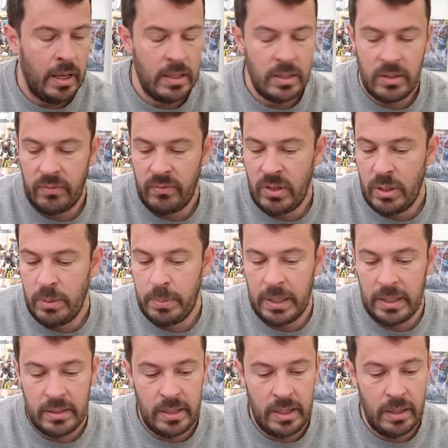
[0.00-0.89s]
There's a few
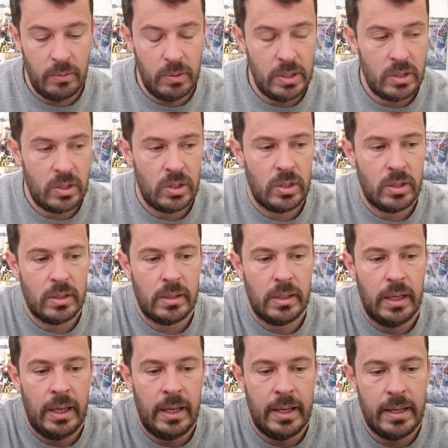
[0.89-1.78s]
bits here which
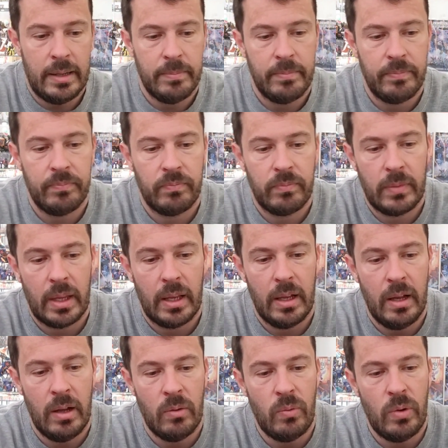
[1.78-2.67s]
I
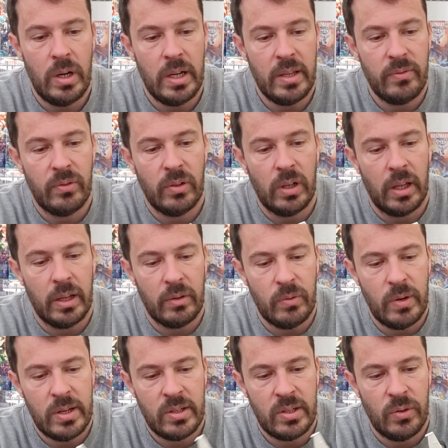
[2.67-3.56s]
really feel like
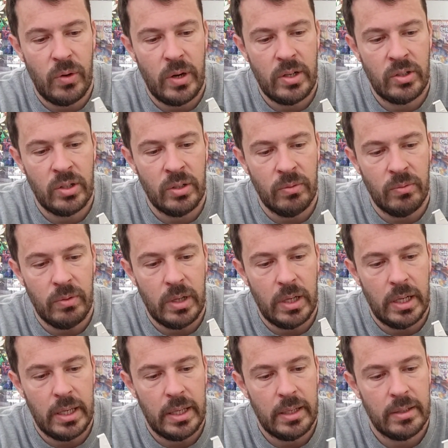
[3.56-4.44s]
restoration,
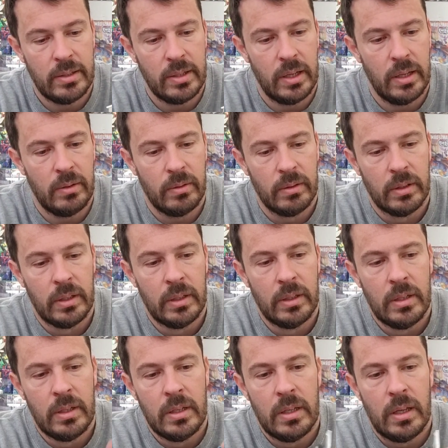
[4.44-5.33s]
really. So
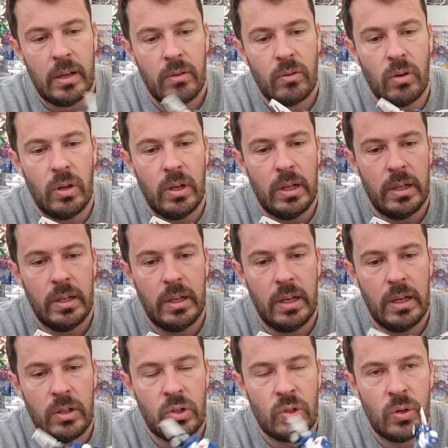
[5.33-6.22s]
I've got
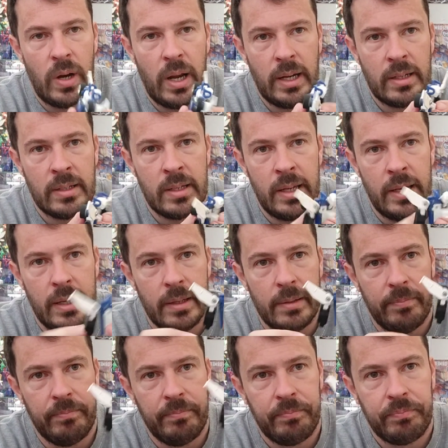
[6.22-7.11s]
a Trax
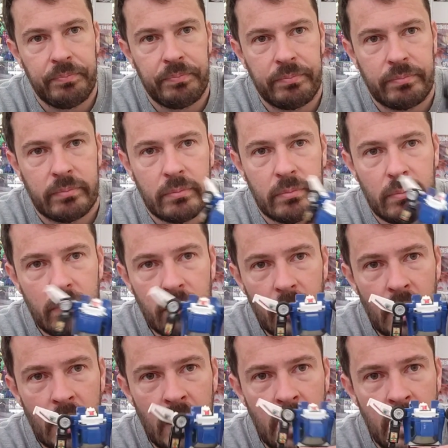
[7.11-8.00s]
here,
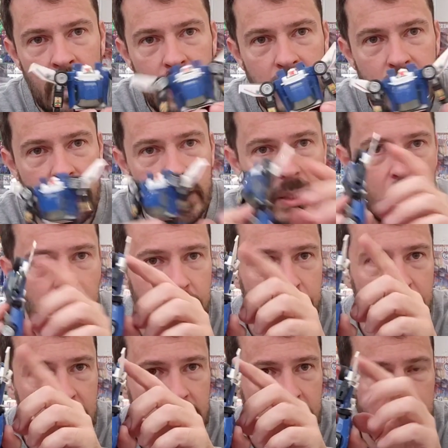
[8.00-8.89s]
and he's
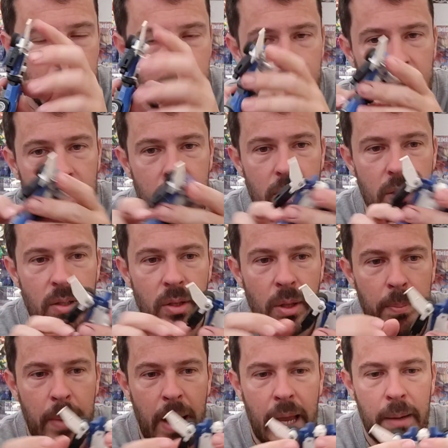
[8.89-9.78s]
kind of missing the
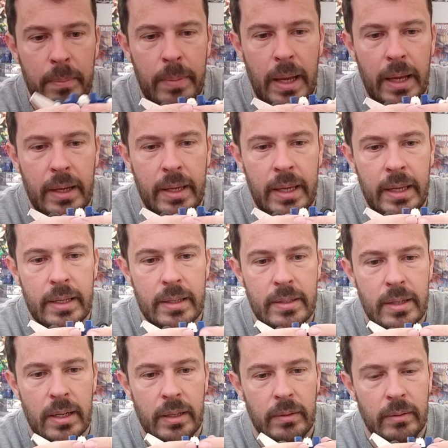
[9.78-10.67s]
backpack
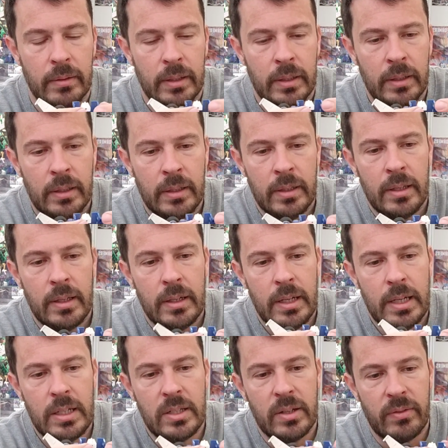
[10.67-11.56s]
here, so
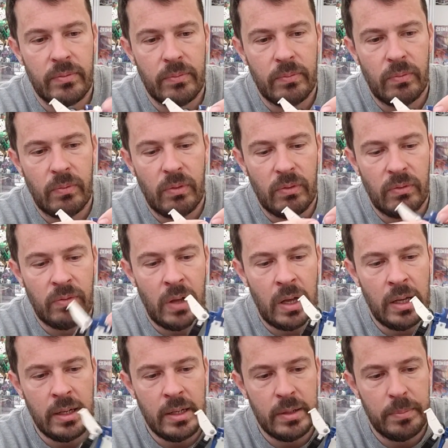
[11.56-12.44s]
need to
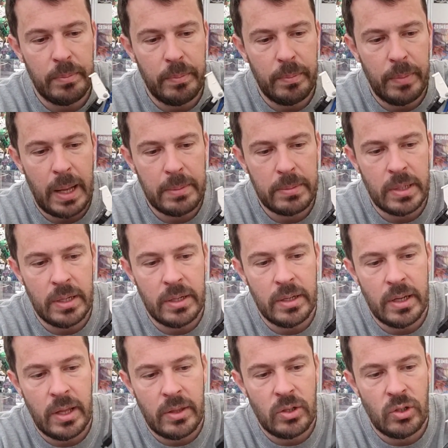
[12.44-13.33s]
find perhaps
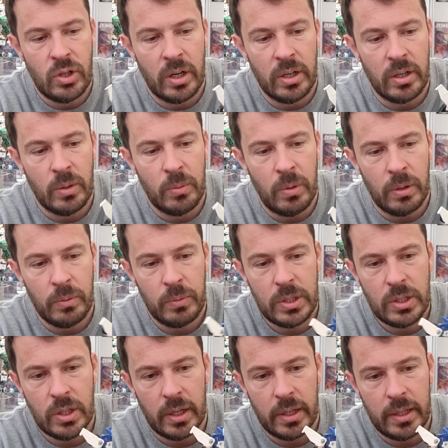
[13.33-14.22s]
another junker one
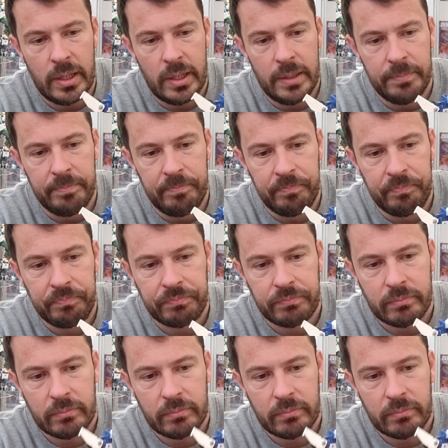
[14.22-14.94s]
which I can